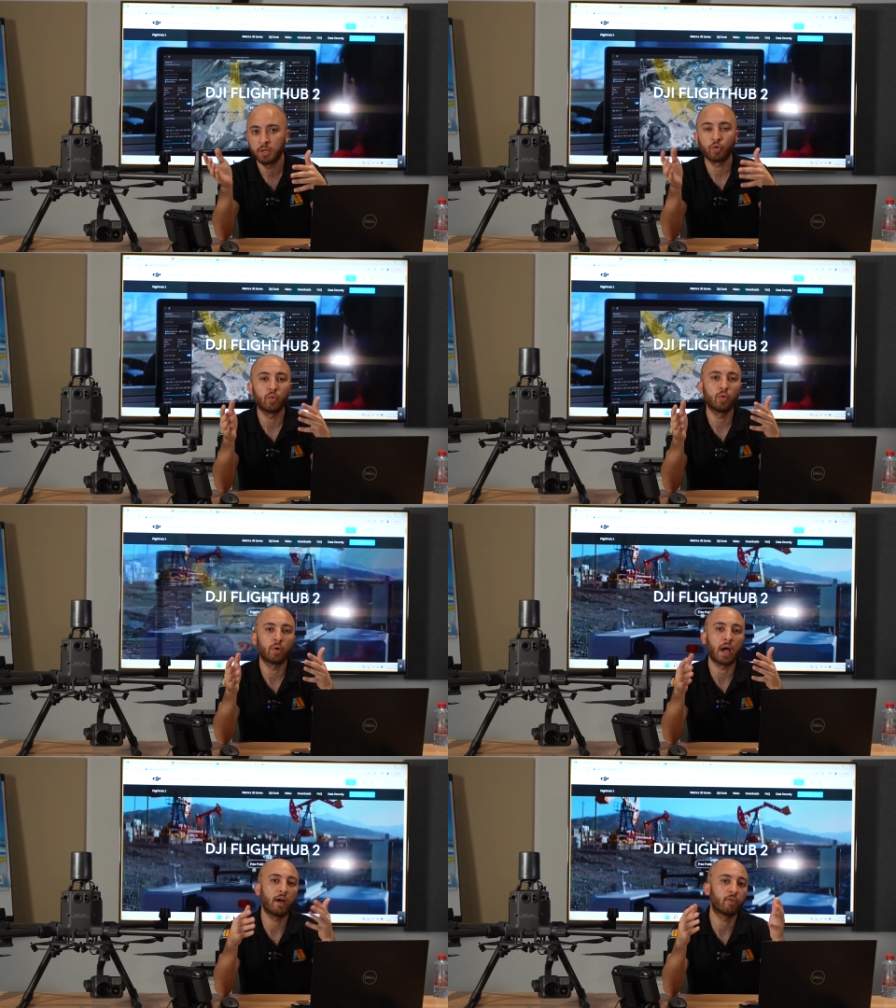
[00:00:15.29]

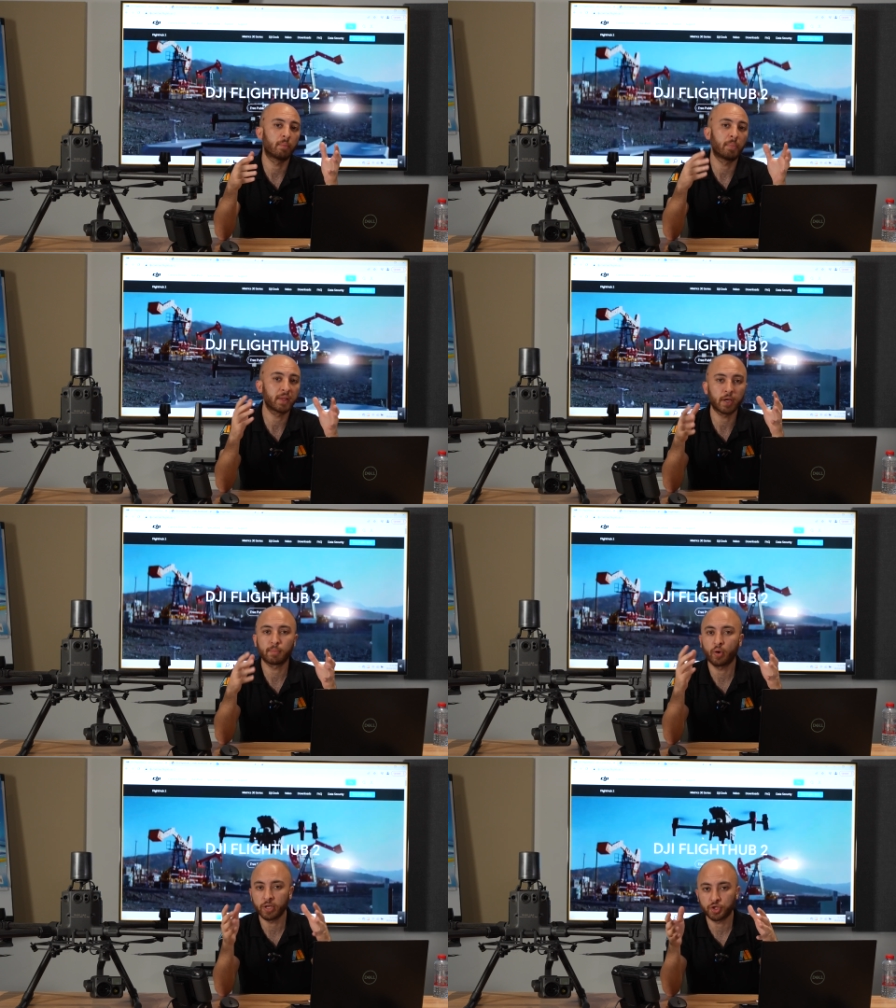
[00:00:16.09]
to have a better
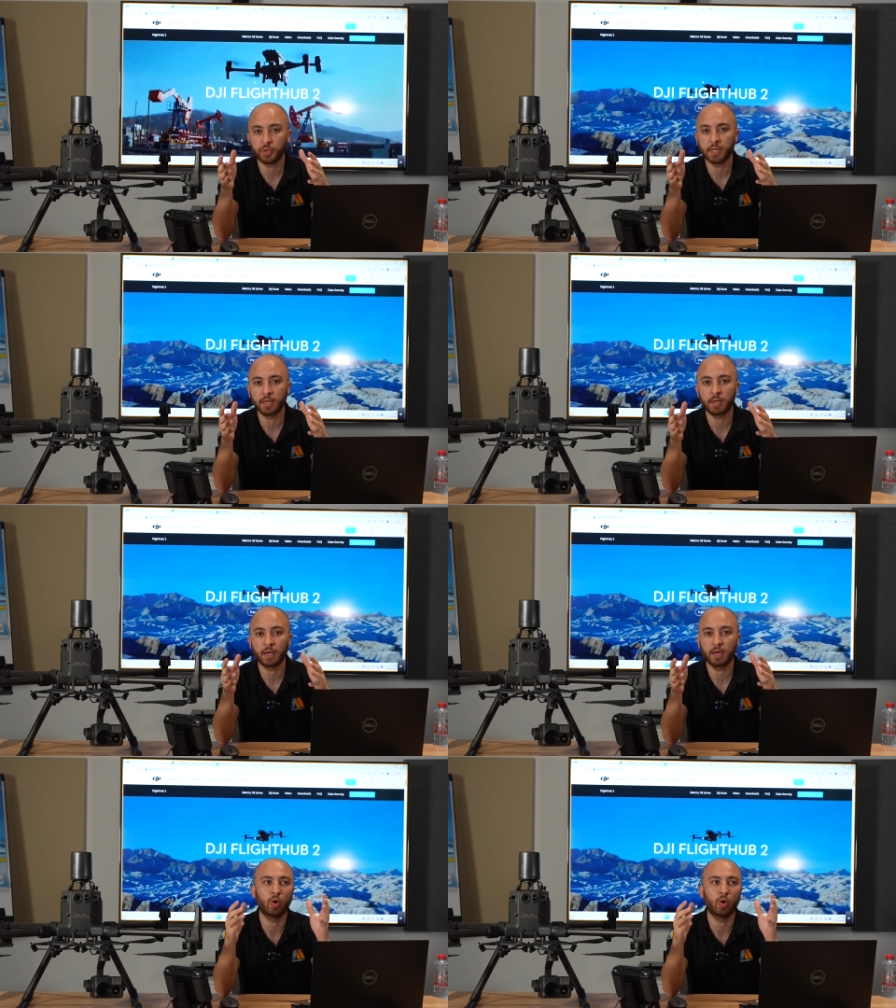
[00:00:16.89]
monitoring,